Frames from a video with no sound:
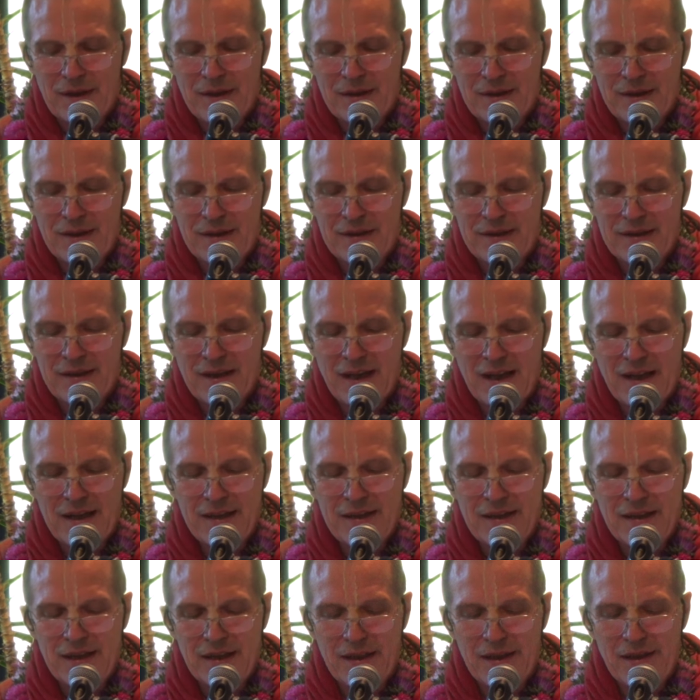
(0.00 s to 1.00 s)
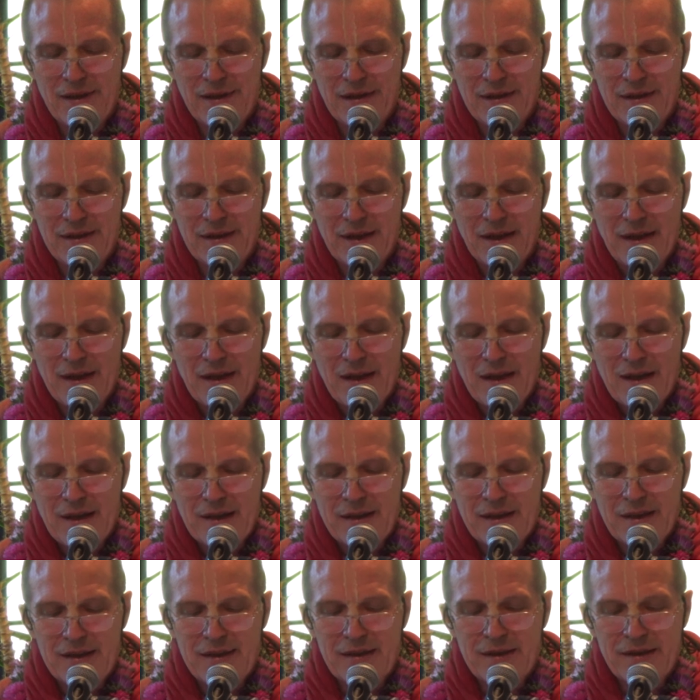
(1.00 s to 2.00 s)
It is said herein
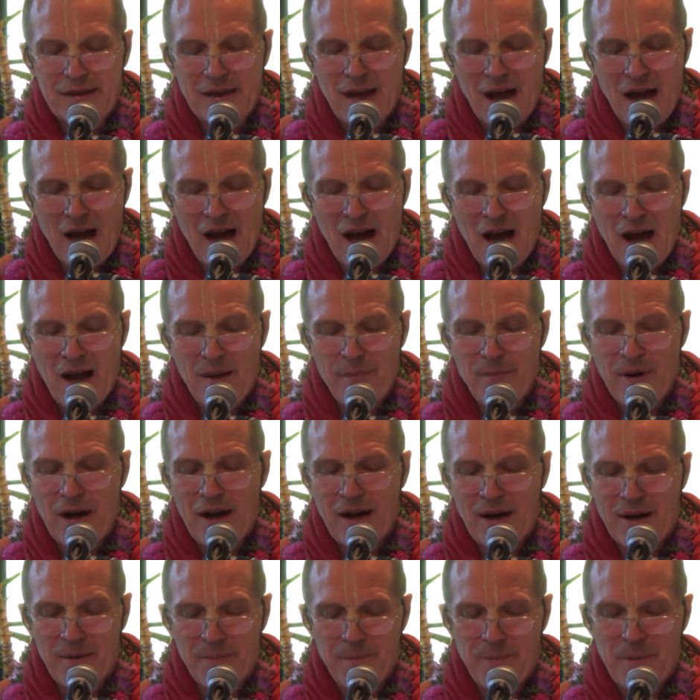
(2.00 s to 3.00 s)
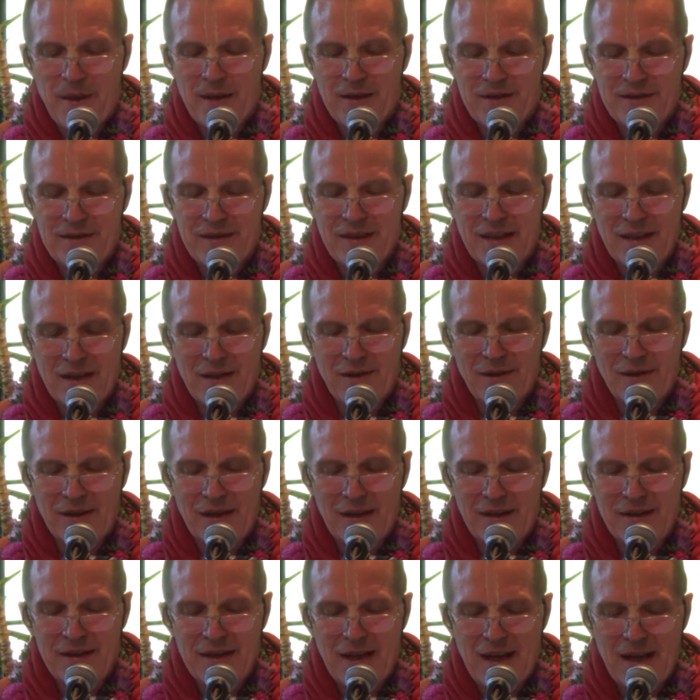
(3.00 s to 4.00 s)
that Nama, a
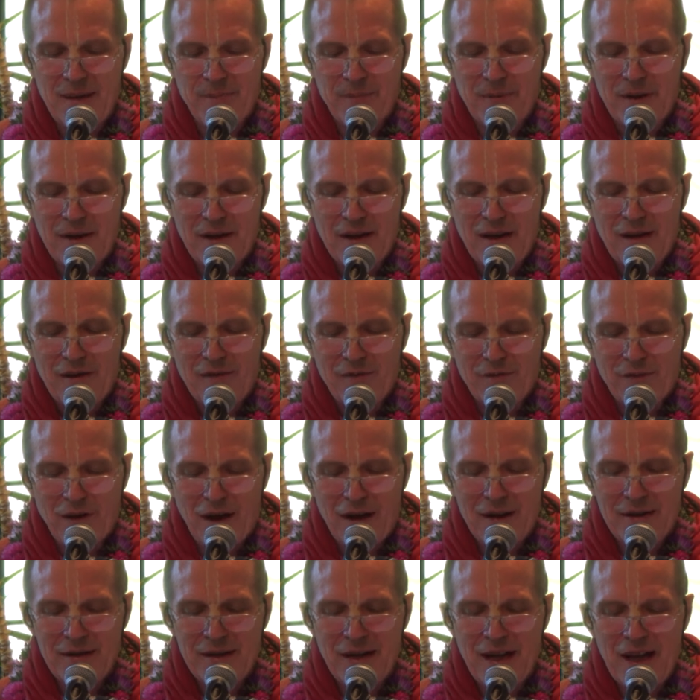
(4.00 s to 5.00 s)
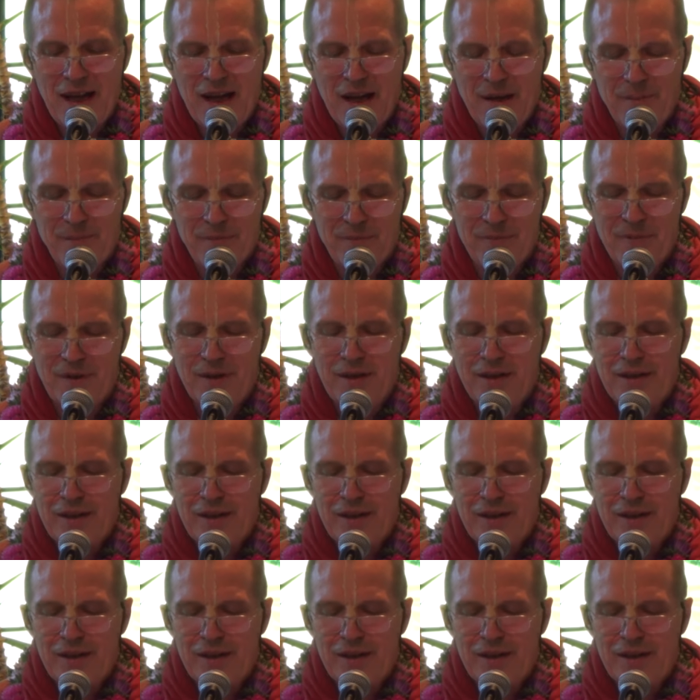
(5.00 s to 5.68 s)
singular name, one name,